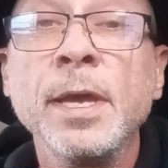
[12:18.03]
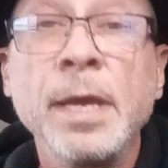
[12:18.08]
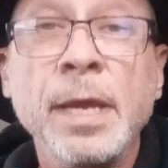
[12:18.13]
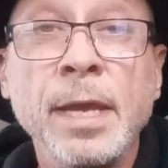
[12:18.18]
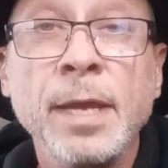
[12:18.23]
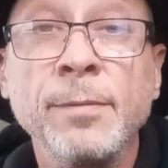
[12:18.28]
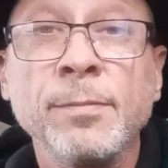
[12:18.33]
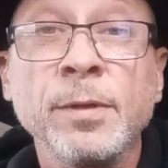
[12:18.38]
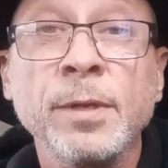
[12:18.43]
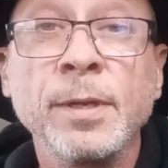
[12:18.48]

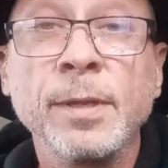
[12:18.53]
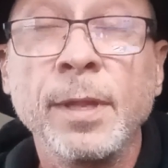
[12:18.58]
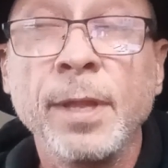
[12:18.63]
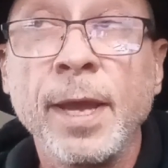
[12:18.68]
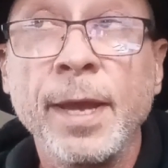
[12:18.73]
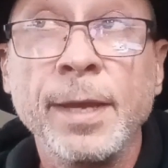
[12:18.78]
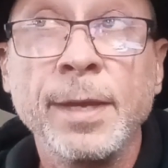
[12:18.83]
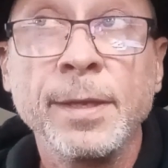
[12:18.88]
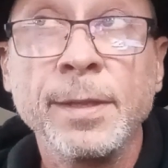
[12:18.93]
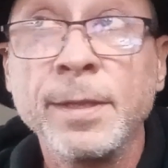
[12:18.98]
even
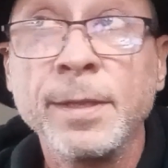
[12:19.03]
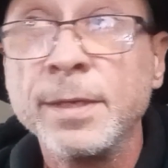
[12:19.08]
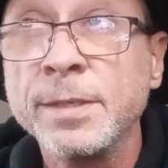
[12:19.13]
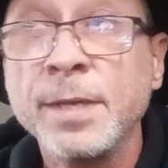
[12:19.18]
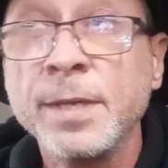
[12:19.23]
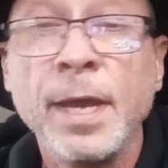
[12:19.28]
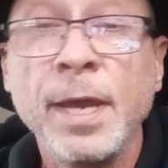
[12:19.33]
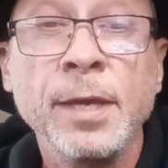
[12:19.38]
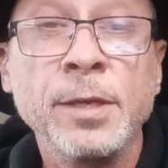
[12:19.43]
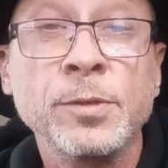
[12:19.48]
like in this
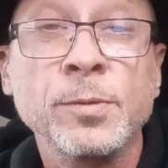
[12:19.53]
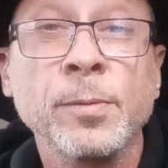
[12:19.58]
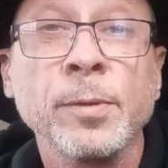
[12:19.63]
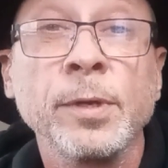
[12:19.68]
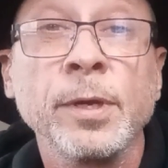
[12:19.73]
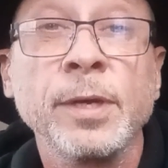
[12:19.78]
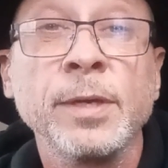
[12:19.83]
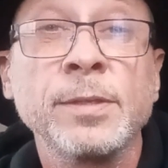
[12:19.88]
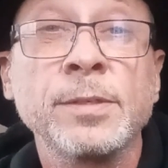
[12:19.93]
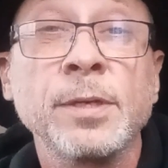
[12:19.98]
case
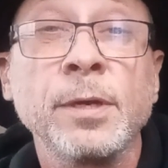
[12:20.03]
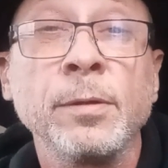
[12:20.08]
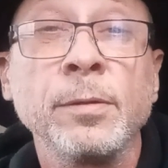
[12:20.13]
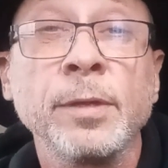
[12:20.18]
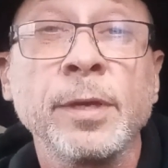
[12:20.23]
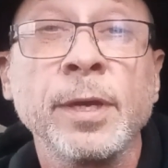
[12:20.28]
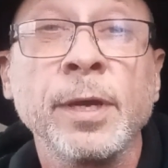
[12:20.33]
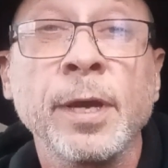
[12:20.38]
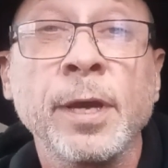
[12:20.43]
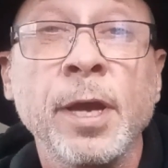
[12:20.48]
where it's
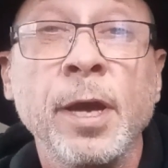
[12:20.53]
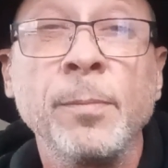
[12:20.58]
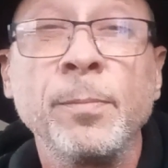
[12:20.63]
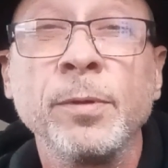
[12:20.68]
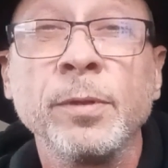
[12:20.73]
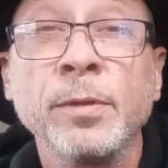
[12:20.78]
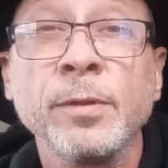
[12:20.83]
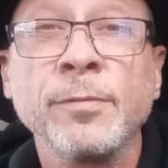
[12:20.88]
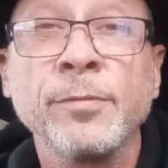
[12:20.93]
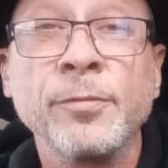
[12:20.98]
only a
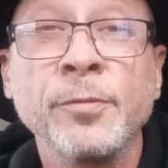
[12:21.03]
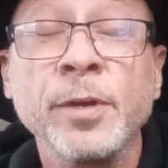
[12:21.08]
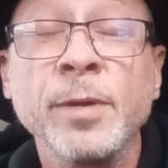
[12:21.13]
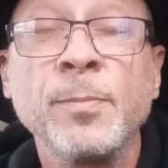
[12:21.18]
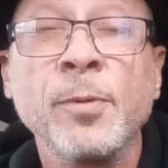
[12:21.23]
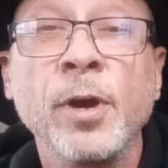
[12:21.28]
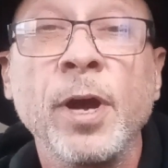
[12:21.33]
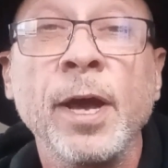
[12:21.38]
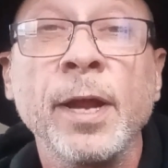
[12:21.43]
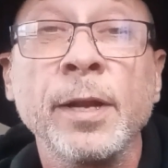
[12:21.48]
couple of 3
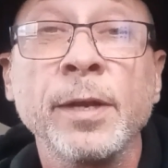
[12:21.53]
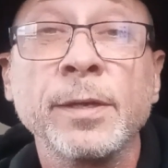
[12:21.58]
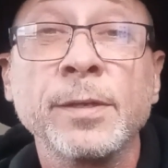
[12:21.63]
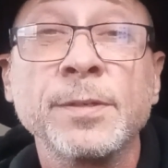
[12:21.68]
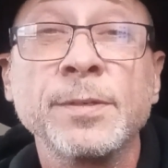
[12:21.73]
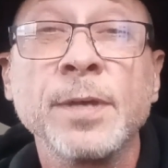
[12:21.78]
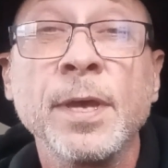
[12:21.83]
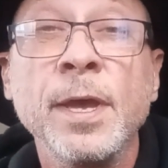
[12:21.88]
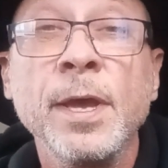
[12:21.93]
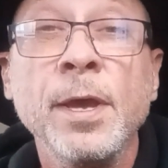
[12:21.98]

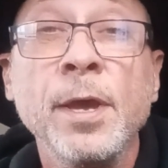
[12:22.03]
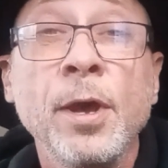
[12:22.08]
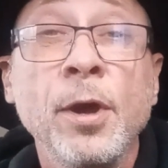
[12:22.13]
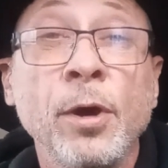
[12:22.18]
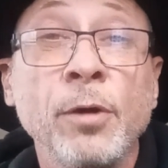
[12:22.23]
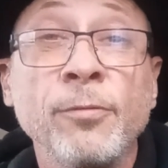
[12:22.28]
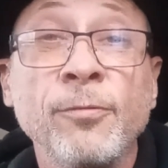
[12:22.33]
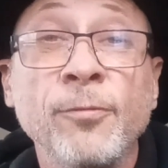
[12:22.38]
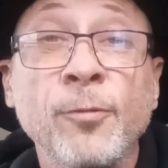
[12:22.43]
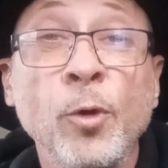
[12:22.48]
products
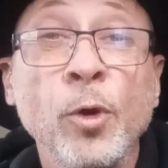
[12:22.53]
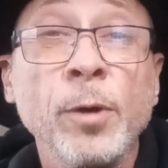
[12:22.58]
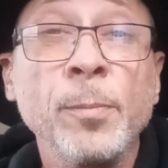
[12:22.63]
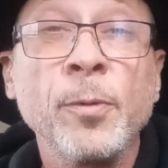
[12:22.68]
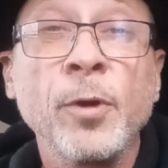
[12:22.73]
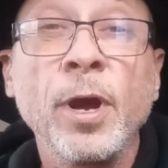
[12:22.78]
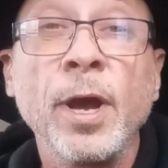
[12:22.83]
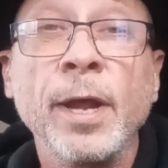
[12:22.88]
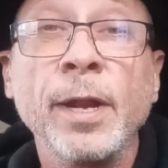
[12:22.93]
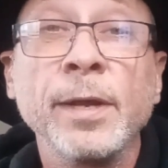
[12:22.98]
or 4
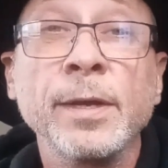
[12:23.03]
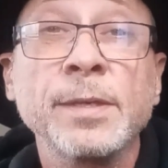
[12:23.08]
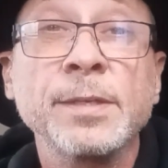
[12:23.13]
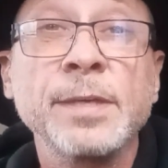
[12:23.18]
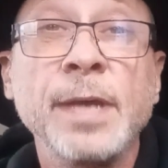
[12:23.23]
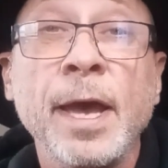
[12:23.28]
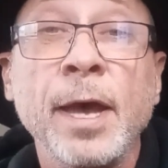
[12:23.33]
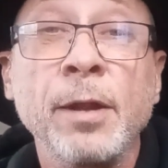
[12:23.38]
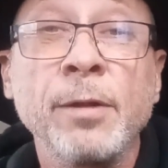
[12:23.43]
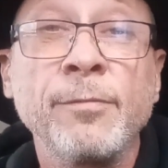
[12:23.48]
products
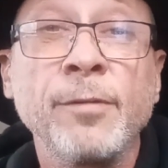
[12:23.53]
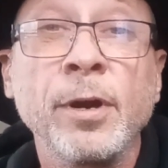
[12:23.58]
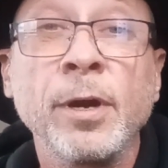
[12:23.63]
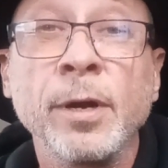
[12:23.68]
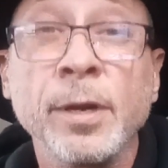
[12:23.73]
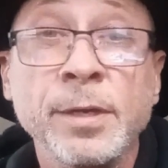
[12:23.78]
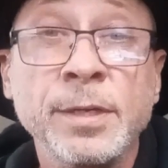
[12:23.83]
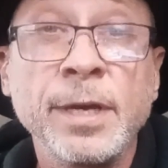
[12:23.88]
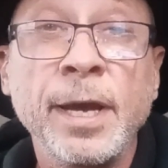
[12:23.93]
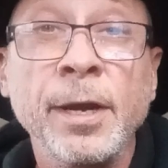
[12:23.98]
out of
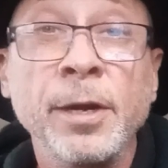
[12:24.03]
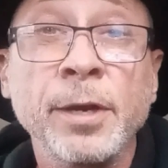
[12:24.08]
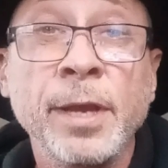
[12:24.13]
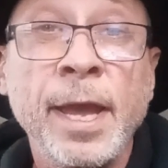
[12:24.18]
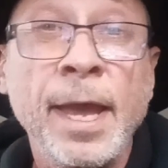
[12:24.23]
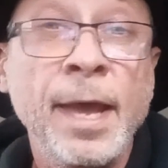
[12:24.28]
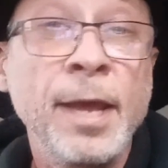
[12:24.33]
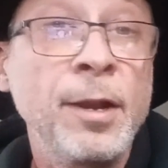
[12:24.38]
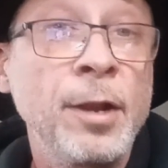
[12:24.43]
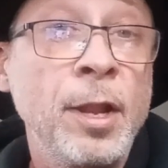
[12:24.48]
our entire
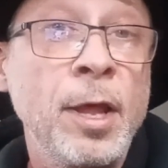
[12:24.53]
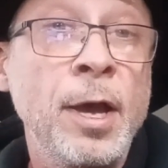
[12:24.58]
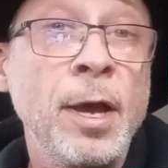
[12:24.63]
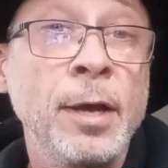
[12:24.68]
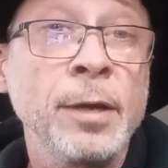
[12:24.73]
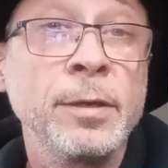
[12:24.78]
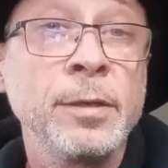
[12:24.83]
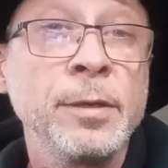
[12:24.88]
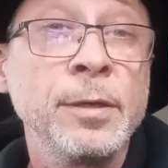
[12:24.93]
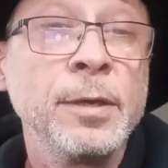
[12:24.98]

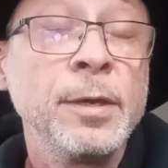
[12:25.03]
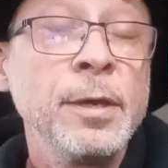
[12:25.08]
catalog,